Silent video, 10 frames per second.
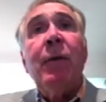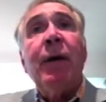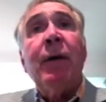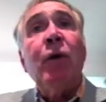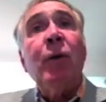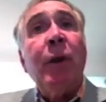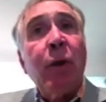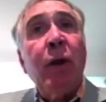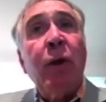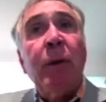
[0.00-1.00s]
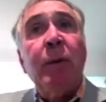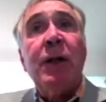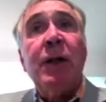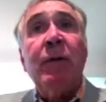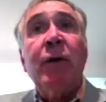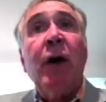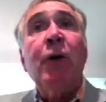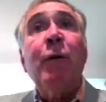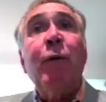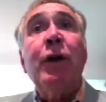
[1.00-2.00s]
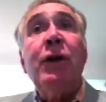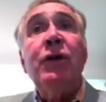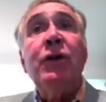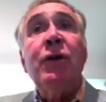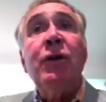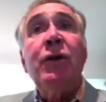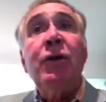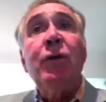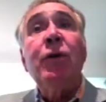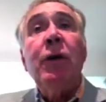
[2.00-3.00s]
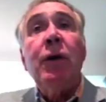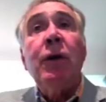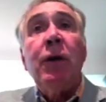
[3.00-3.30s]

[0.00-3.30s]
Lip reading: we found that only 33% of 142